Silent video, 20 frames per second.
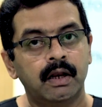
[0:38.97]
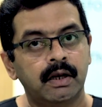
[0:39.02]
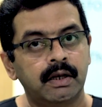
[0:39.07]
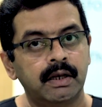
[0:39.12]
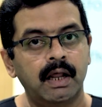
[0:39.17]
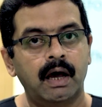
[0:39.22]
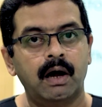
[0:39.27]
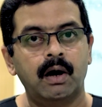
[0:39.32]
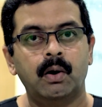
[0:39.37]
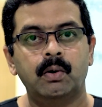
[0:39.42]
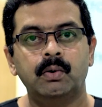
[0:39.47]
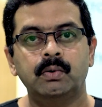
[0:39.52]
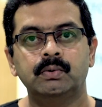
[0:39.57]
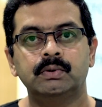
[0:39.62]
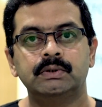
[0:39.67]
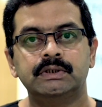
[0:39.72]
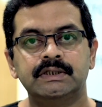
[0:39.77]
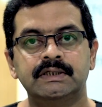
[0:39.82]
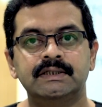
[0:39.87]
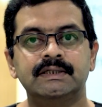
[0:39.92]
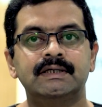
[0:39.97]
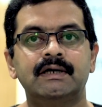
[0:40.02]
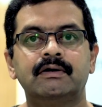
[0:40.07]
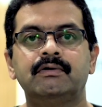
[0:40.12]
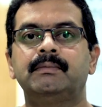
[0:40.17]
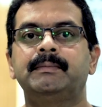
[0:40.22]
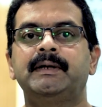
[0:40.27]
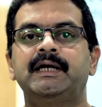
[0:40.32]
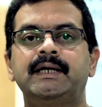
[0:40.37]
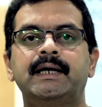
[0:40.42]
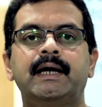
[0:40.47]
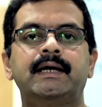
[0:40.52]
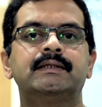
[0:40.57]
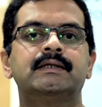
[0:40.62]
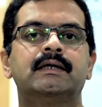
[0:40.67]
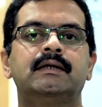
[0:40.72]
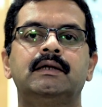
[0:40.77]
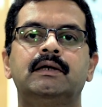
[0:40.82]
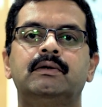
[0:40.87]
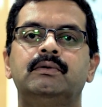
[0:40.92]
Now, since government has
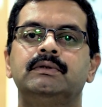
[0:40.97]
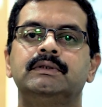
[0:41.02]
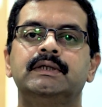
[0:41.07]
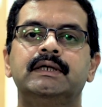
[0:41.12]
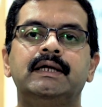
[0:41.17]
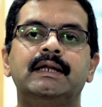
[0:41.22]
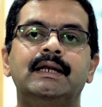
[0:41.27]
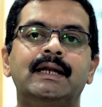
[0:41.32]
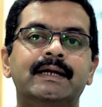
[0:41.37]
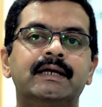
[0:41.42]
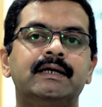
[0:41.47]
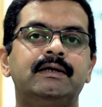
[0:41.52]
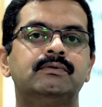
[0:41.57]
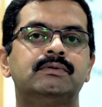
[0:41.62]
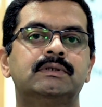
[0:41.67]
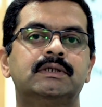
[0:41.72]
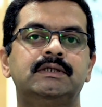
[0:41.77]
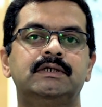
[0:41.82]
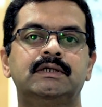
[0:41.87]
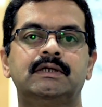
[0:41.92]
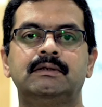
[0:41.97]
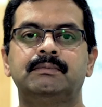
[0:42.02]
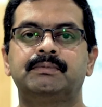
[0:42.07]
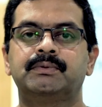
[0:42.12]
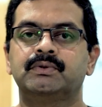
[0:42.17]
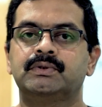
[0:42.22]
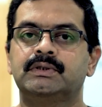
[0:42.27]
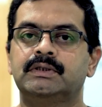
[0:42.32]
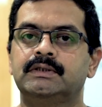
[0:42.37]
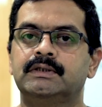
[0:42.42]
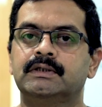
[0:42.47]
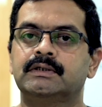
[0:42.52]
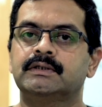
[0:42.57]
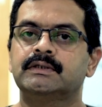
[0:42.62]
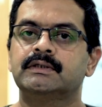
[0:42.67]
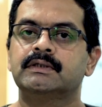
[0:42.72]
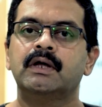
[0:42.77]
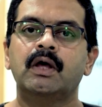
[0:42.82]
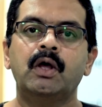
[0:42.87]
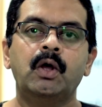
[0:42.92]
allowed the elective surgical
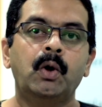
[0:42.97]
procedures,